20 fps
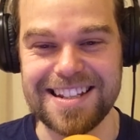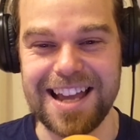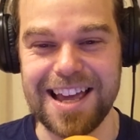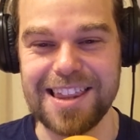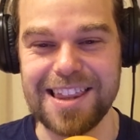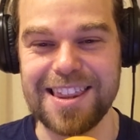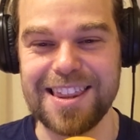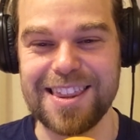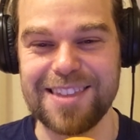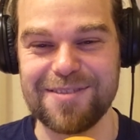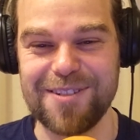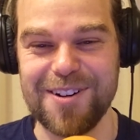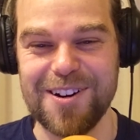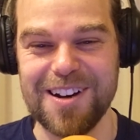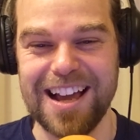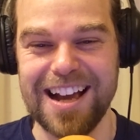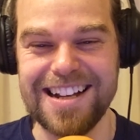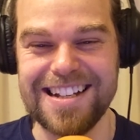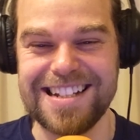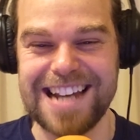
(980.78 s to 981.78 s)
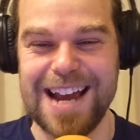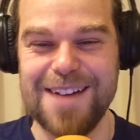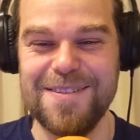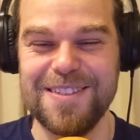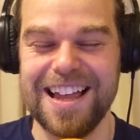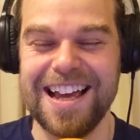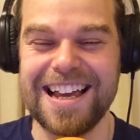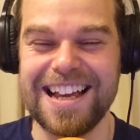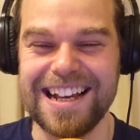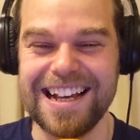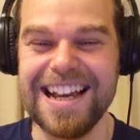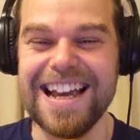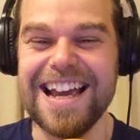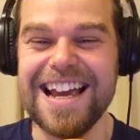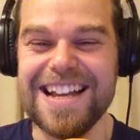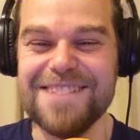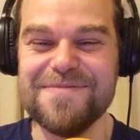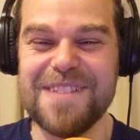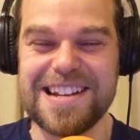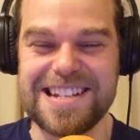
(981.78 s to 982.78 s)
and like through like James,
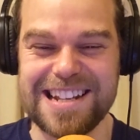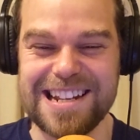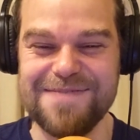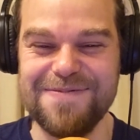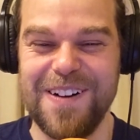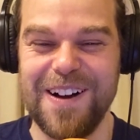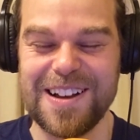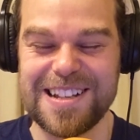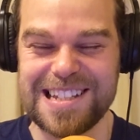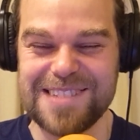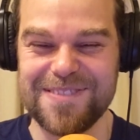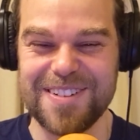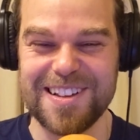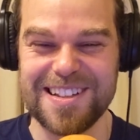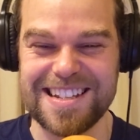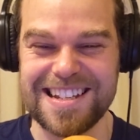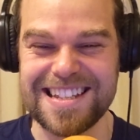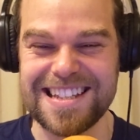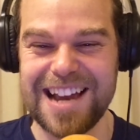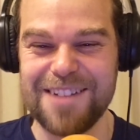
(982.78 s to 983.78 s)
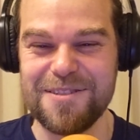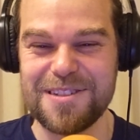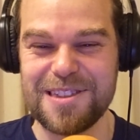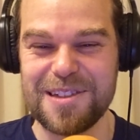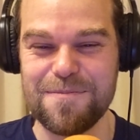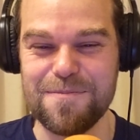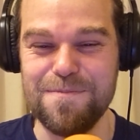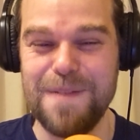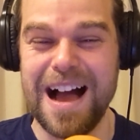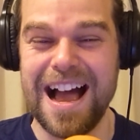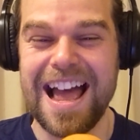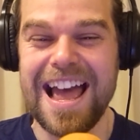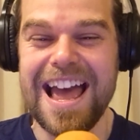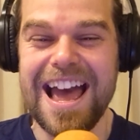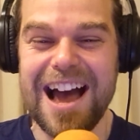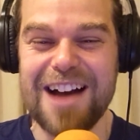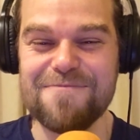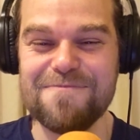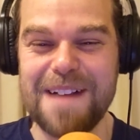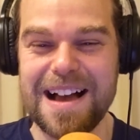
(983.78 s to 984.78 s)
like Mission Impossible, just like with
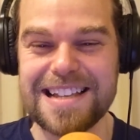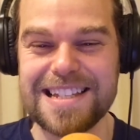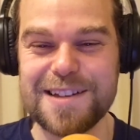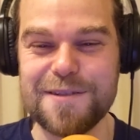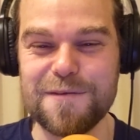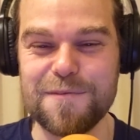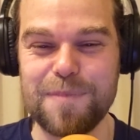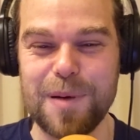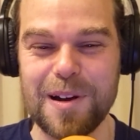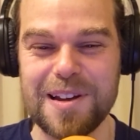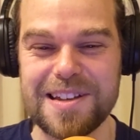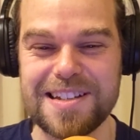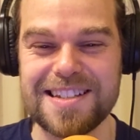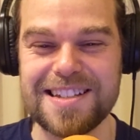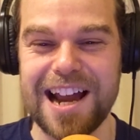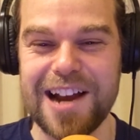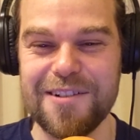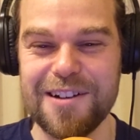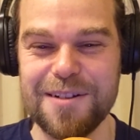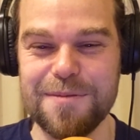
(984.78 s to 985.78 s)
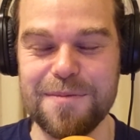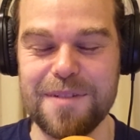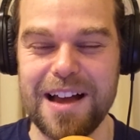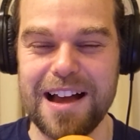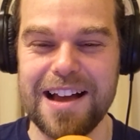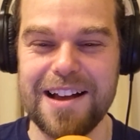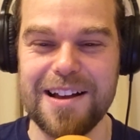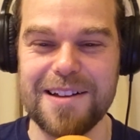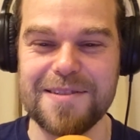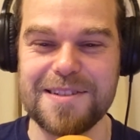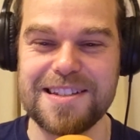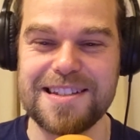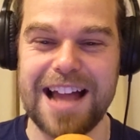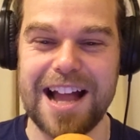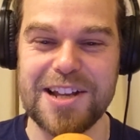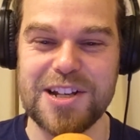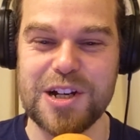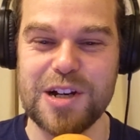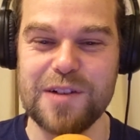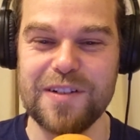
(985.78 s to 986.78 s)
a massive polystyrene
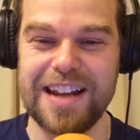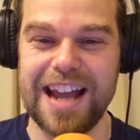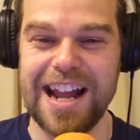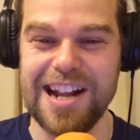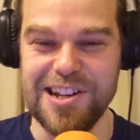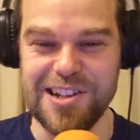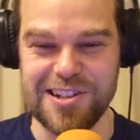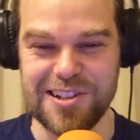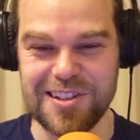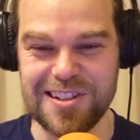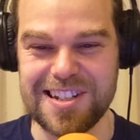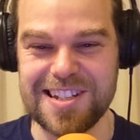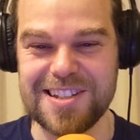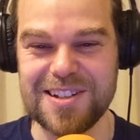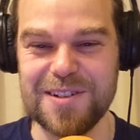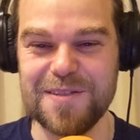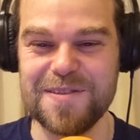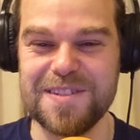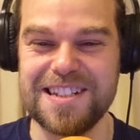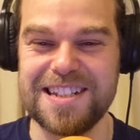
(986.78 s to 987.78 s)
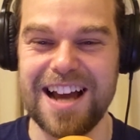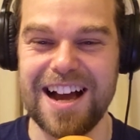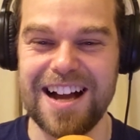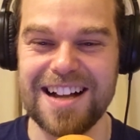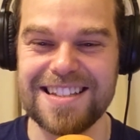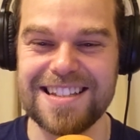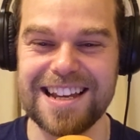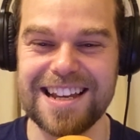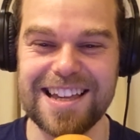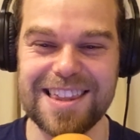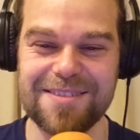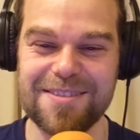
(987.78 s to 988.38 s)
statue of an angel just sort of darting